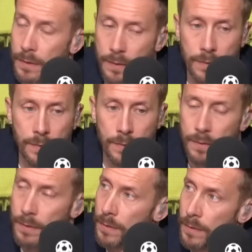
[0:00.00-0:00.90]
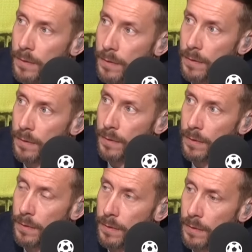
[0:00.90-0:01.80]

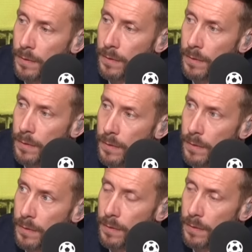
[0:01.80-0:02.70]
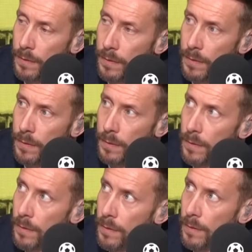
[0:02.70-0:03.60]

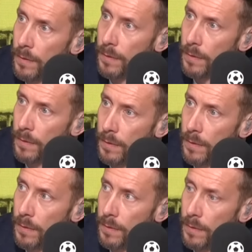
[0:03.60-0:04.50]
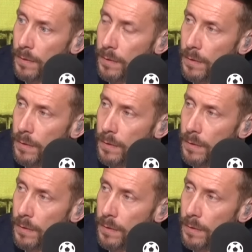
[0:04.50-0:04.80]
The person shown says nothing.